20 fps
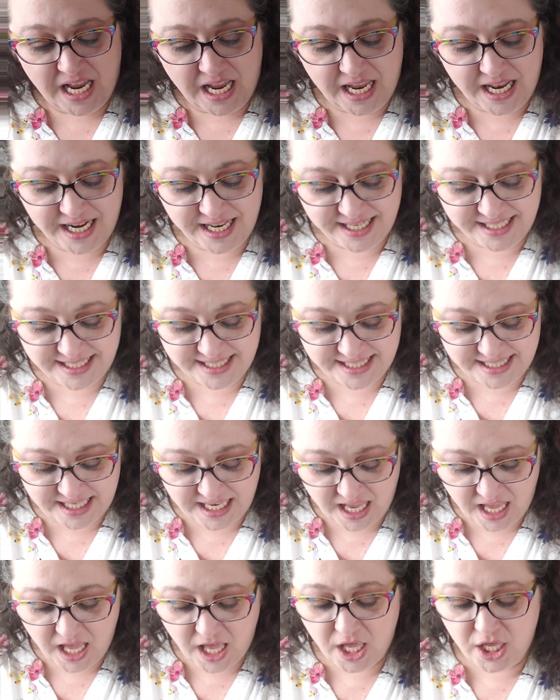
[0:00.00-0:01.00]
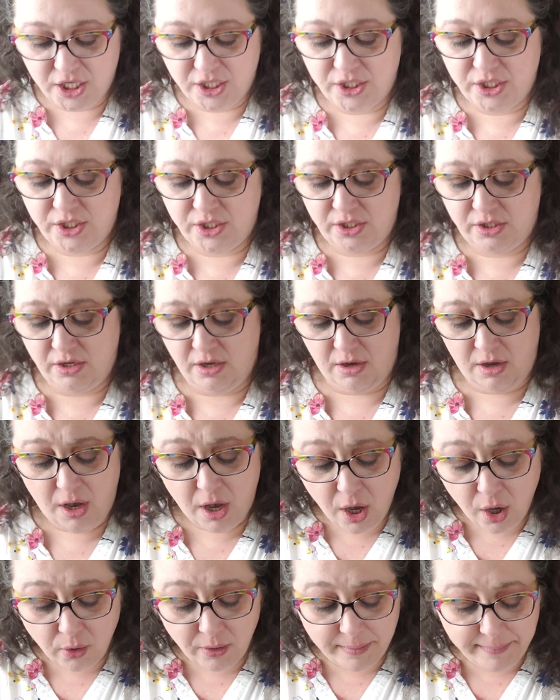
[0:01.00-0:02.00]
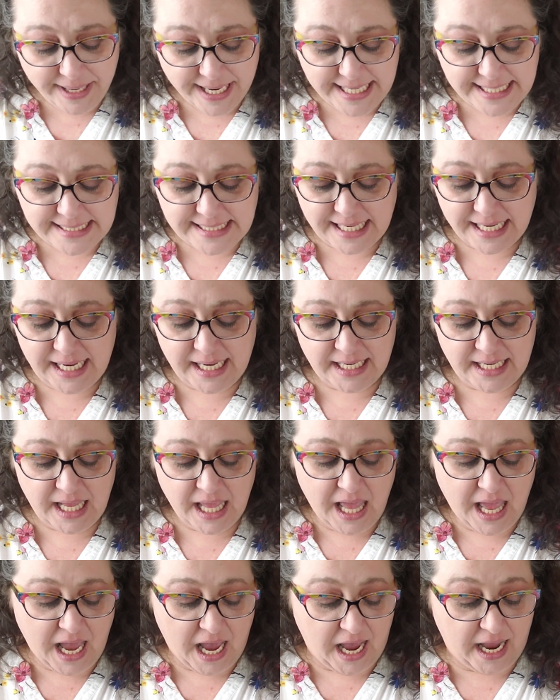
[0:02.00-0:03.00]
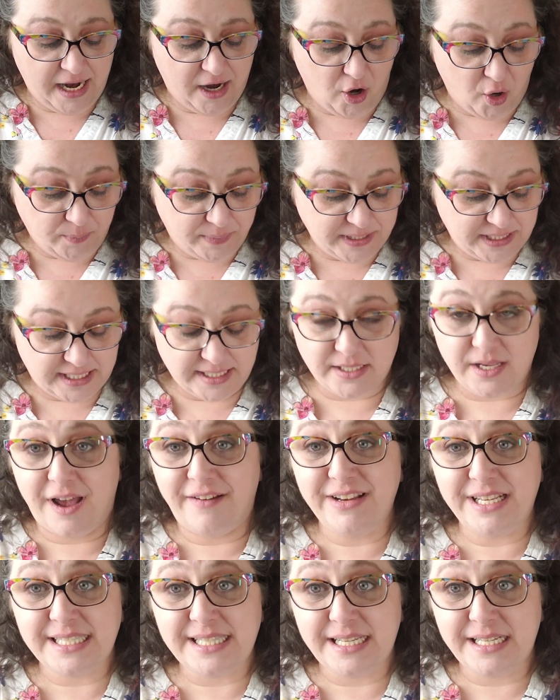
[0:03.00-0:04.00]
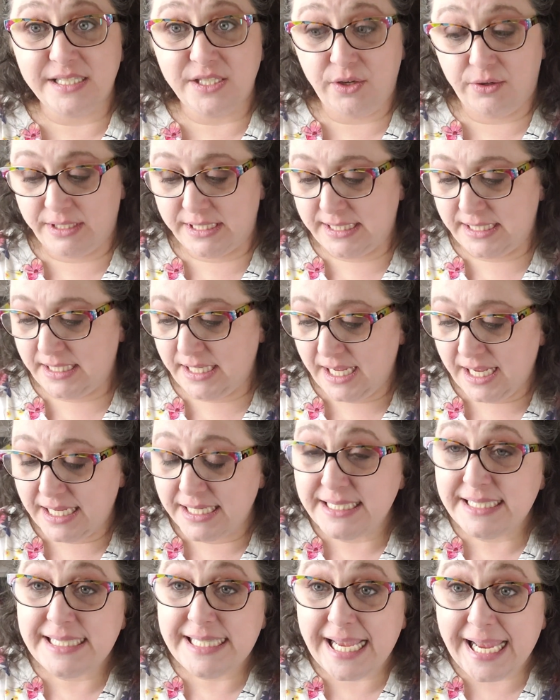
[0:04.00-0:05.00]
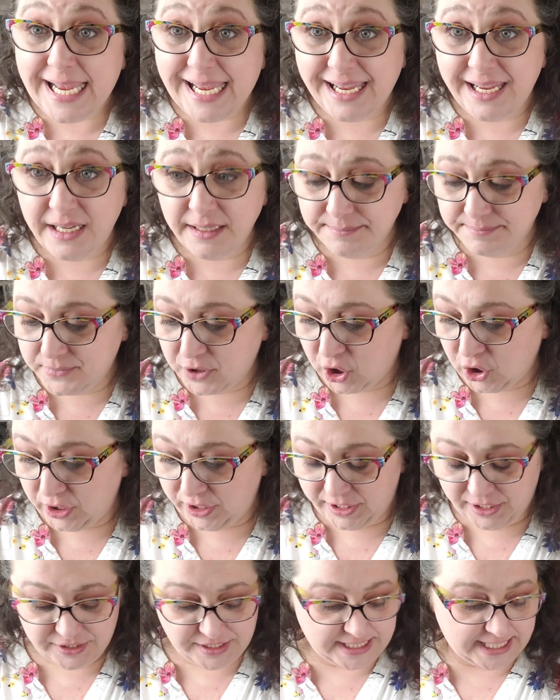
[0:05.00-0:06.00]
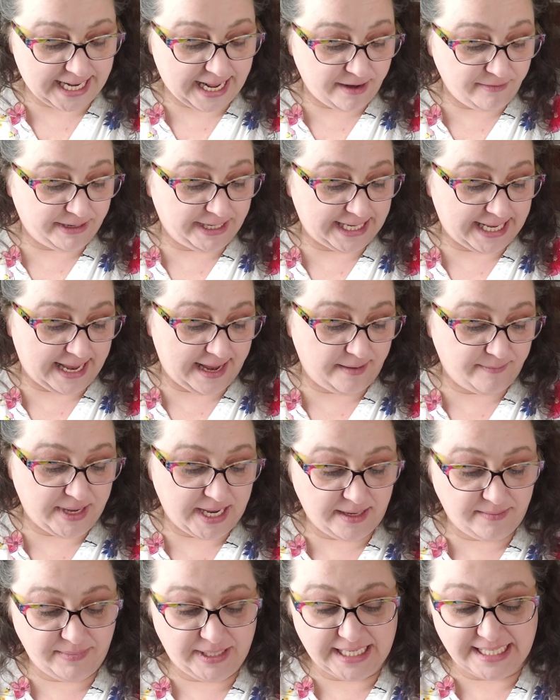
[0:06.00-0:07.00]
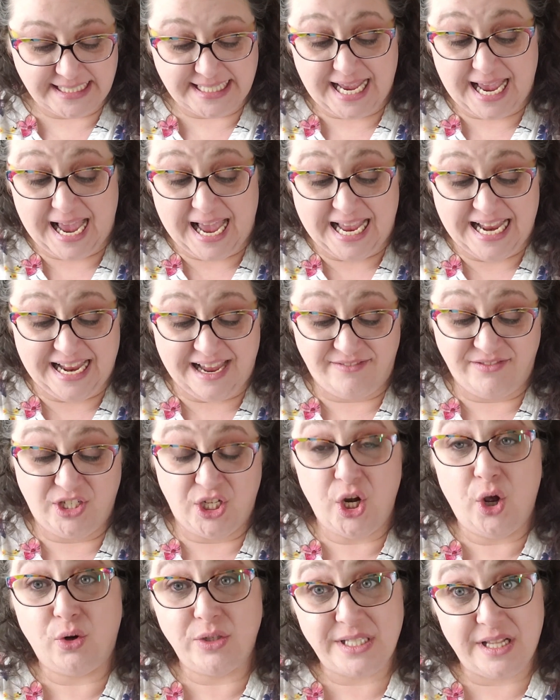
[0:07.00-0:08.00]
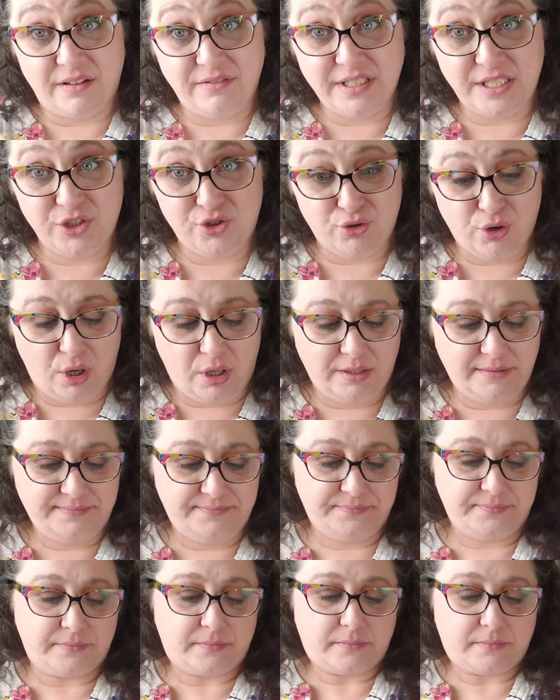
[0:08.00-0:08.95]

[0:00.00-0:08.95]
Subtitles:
It is so amazing. I opened this, obviously, as you can see, earlier today when it came in, because I have no self-control.